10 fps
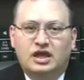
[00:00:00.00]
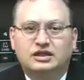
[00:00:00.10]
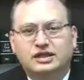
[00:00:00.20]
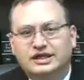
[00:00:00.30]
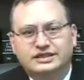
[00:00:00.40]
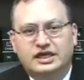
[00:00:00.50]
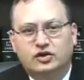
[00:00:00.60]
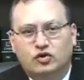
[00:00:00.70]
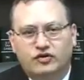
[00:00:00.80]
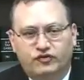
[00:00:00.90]
And the last
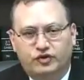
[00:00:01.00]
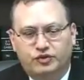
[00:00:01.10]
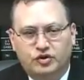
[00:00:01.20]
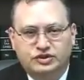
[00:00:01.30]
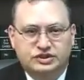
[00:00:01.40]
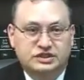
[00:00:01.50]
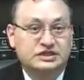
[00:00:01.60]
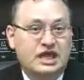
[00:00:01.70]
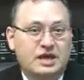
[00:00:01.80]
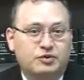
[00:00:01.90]
category for approaches
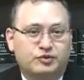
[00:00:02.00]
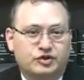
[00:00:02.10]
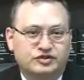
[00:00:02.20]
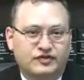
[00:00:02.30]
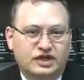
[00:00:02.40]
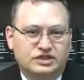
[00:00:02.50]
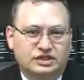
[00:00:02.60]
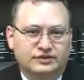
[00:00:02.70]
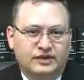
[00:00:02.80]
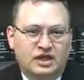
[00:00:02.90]
is capital preservation.